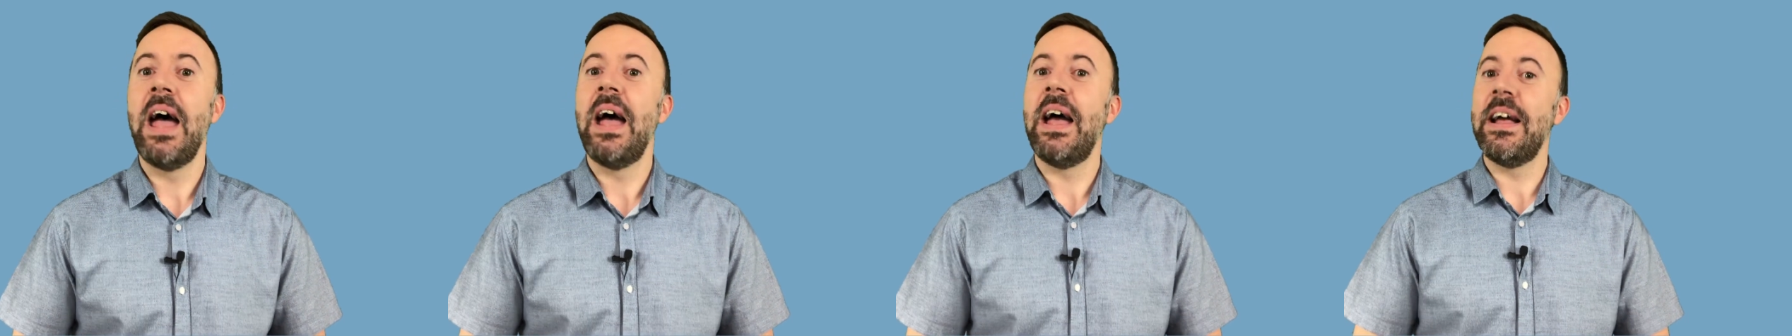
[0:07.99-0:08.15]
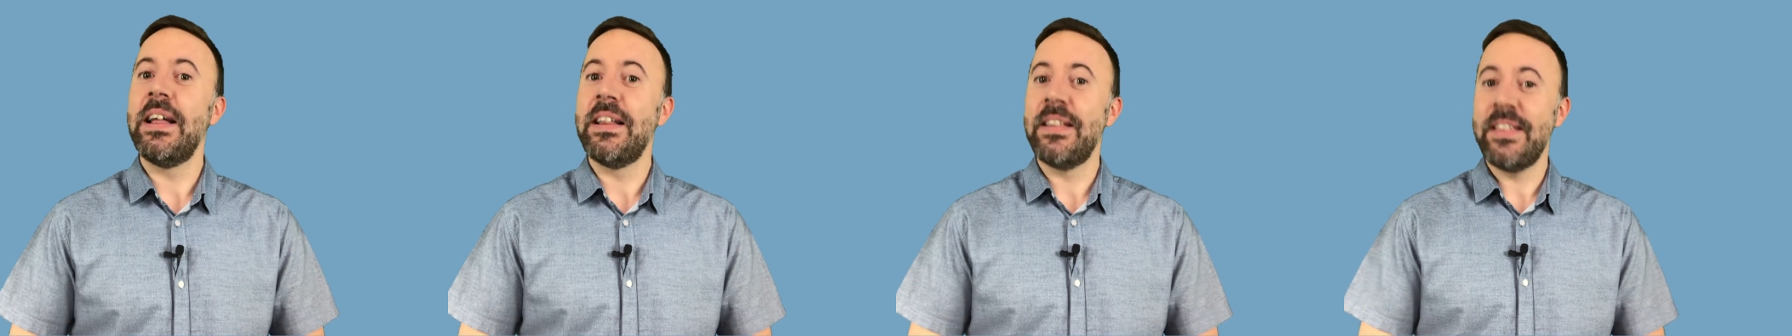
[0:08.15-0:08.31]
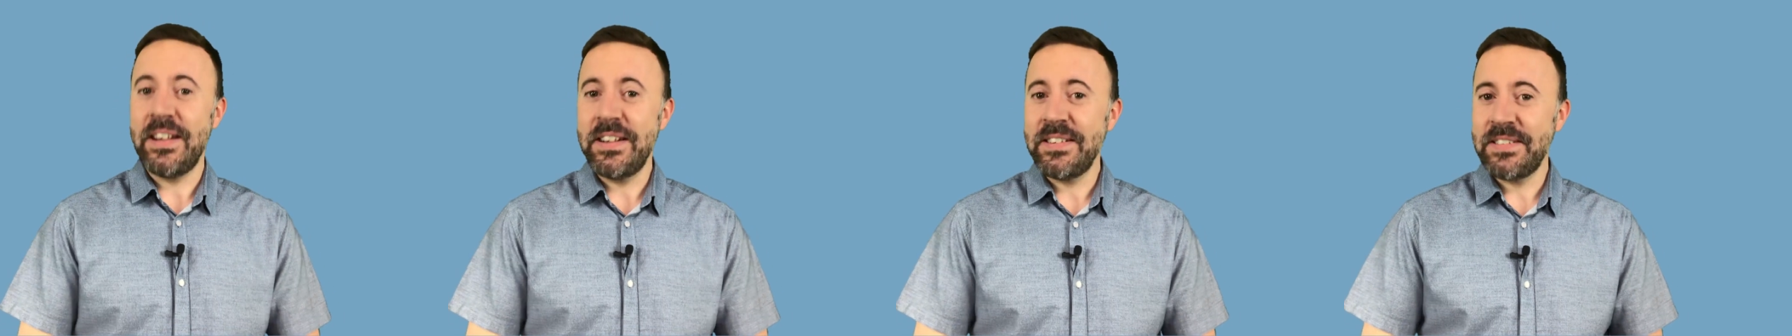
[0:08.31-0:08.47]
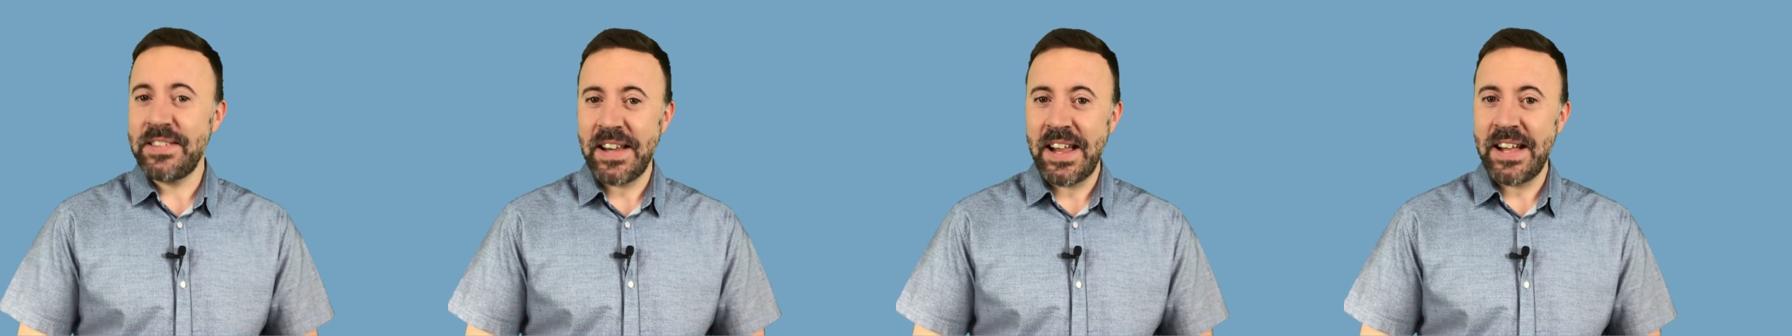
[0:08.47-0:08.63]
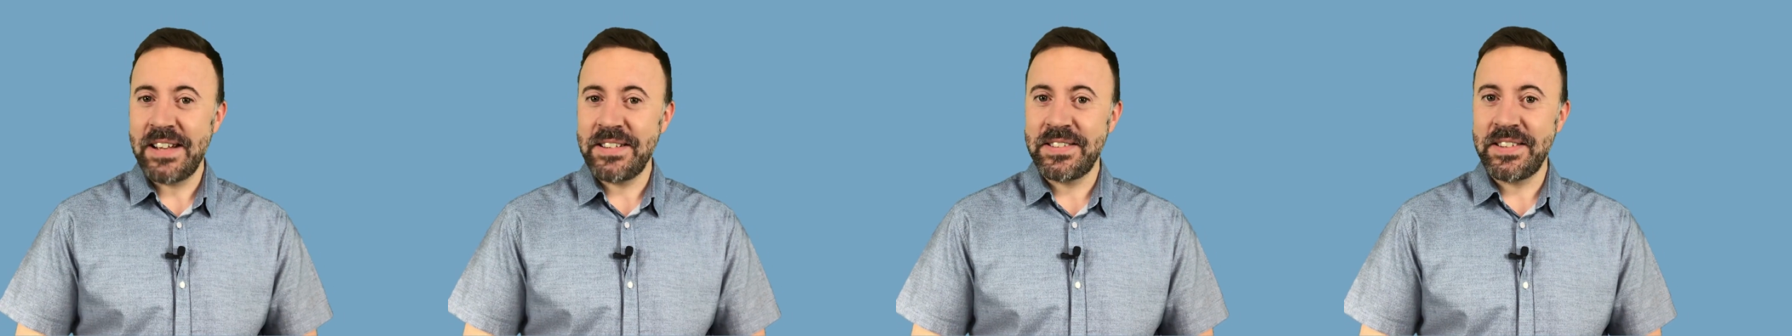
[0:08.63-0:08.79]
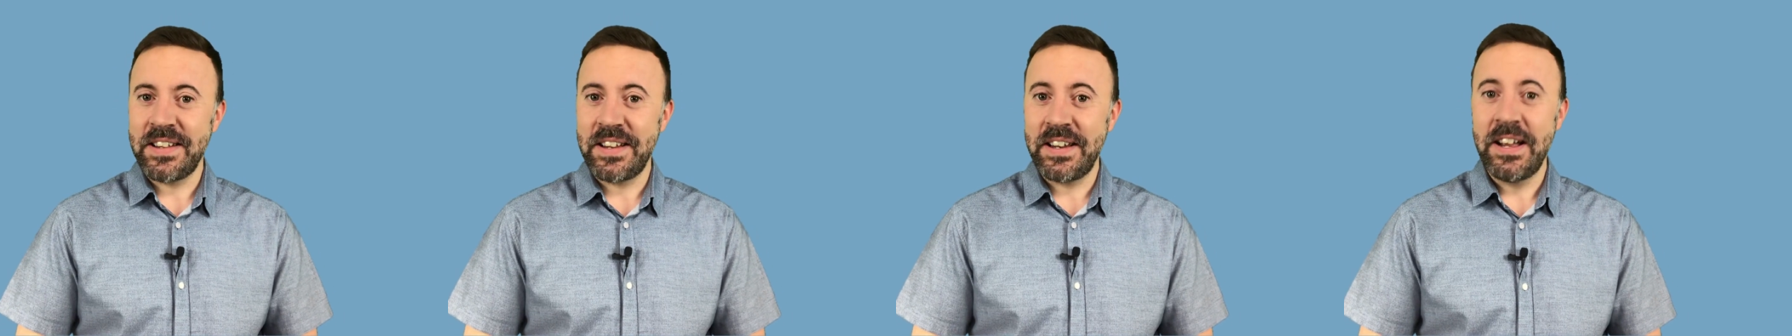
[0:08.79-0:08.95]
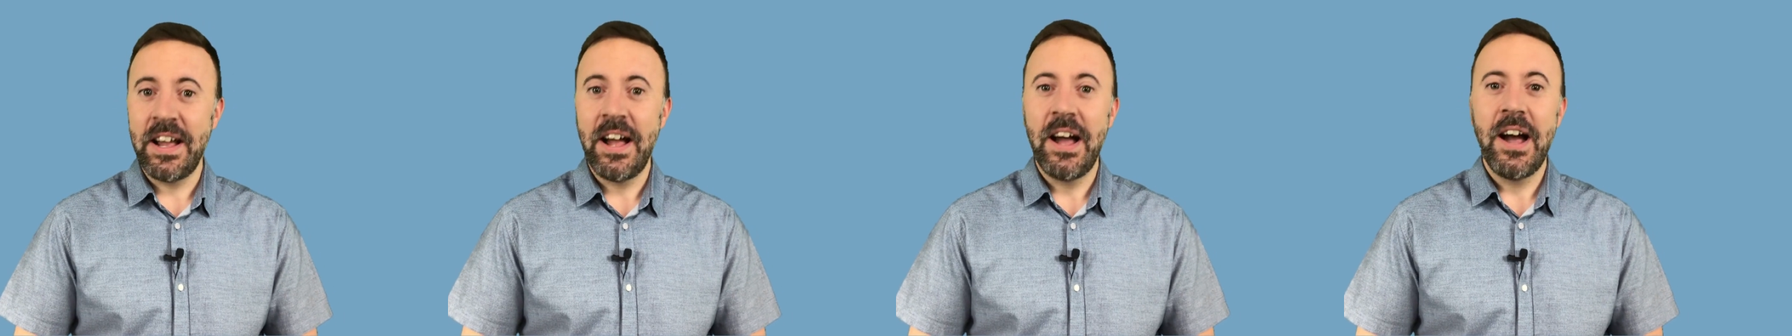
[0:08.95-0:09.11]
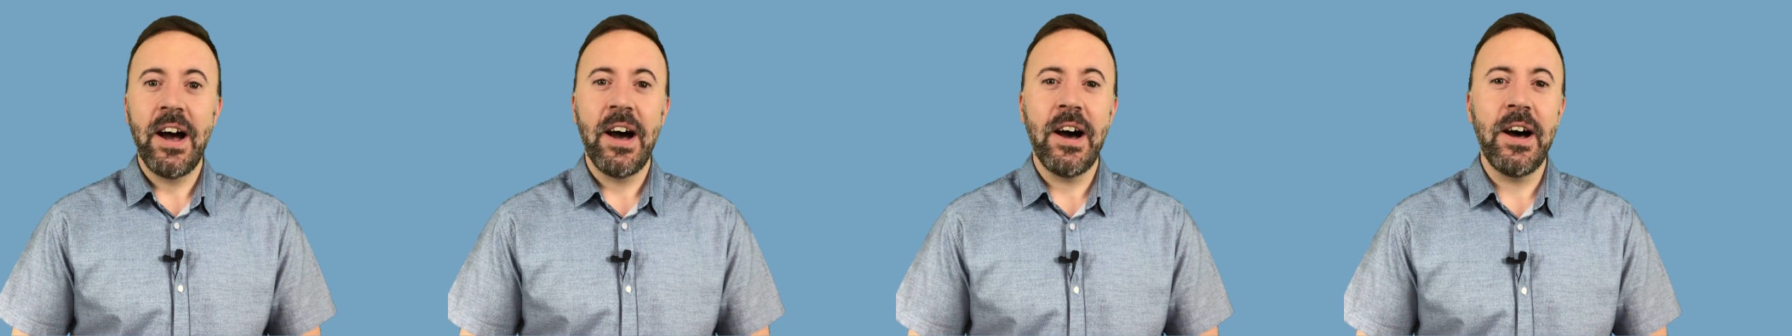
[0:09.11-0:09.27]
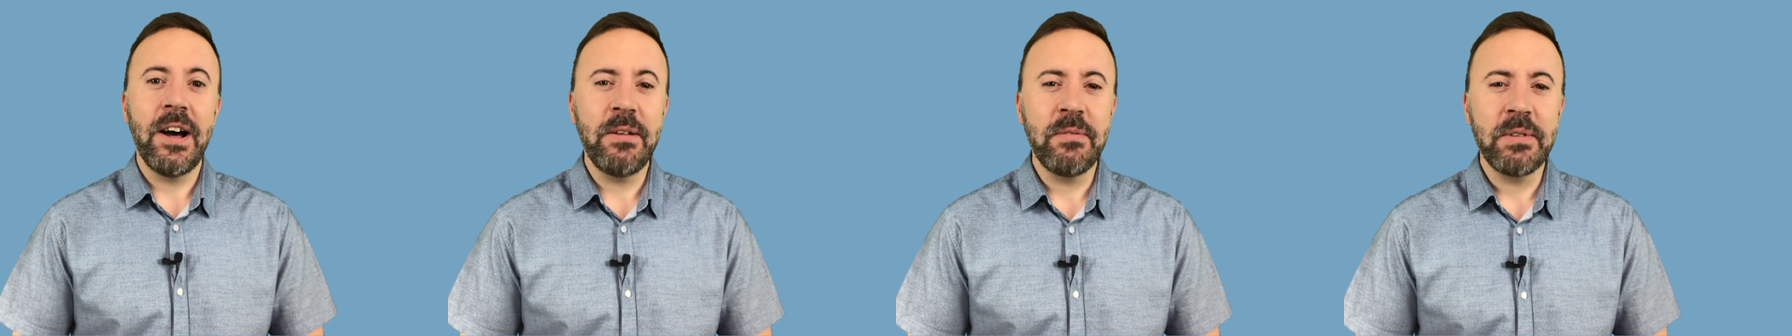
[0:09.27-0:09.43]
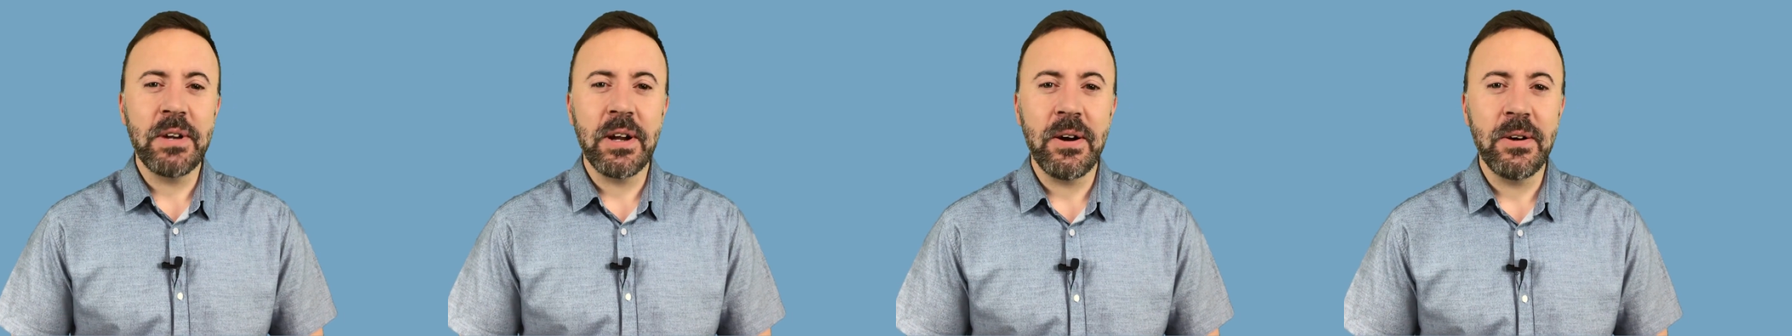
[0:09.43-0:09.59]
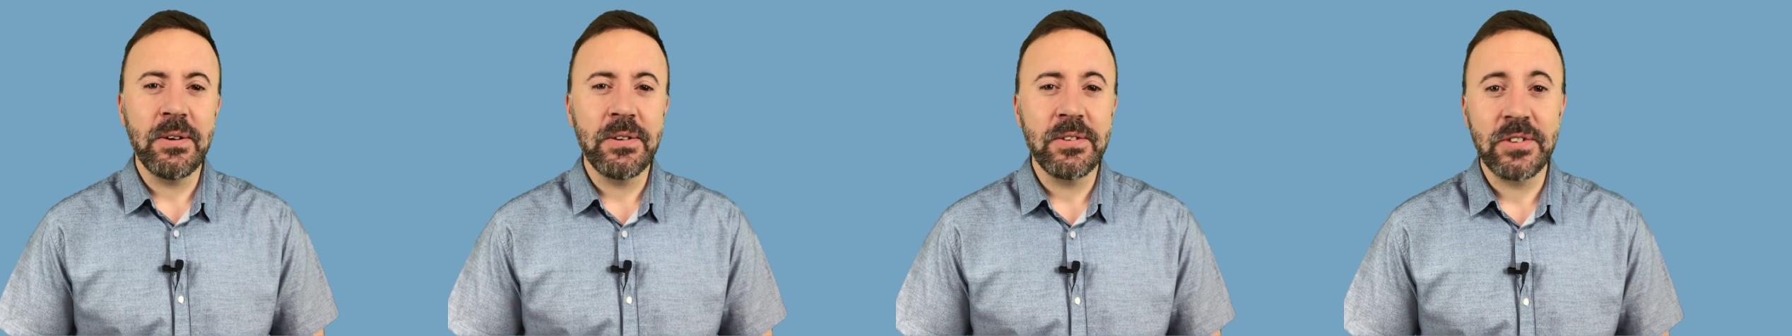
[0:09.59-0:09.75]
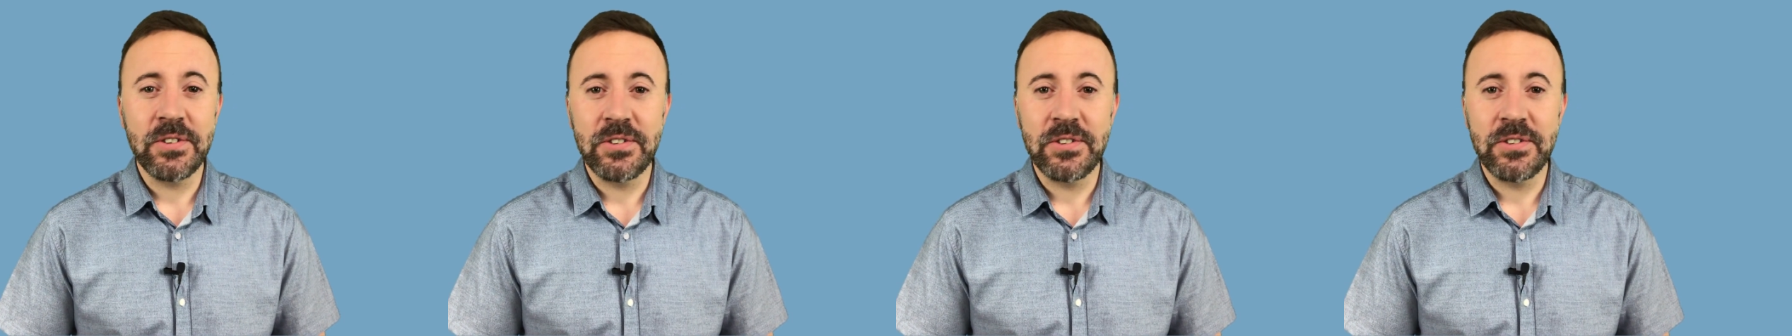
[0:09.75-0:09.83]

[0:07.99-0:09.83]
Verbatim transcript: In this lesson I'm going